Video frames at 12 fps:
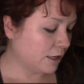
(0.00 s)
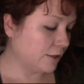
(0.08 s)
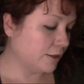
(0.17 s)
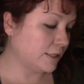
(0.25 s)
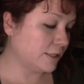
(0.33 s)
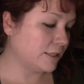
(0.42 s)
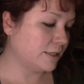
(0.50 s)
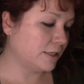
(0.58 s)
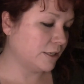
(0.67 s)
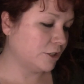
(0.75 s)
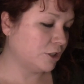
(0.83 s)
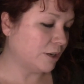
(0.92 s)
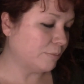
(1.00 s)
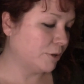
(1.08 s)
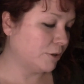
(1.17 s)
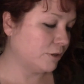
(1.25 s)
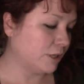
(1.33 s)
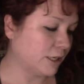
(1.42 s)
This is the
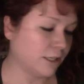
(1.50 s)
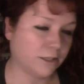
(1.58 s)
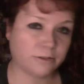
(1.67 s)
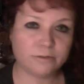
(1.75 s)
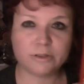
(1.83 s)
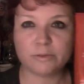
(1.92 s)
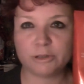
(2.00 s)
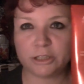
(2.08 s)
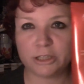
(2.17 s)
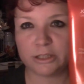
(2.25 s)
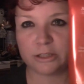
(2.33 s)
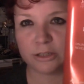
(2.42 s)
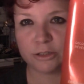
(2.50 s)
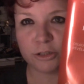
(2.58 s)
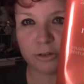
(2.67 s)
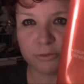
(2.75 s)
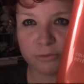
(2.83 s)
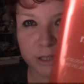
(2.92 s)
shampoo that I use, which is a
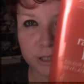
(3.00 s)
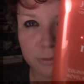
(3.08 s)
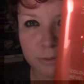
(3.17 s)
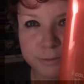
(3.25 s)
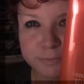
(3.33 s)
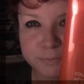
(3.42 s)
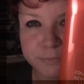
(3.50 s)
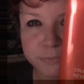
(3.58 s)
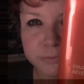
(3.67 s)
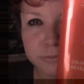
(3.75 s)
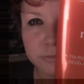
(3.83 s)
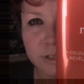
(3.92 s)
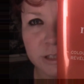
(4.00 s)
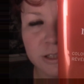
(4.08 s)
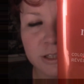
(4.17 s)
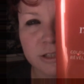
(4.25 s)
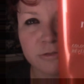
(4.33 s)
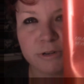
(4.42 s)
John Frieda one, and
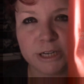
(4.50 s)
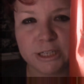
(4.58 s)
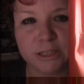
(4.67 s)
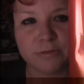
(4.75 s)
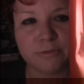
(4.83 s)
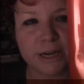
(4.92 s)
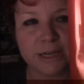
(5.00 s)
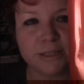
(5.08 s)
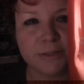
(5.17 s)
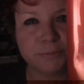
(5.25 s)
this is Radiant Red.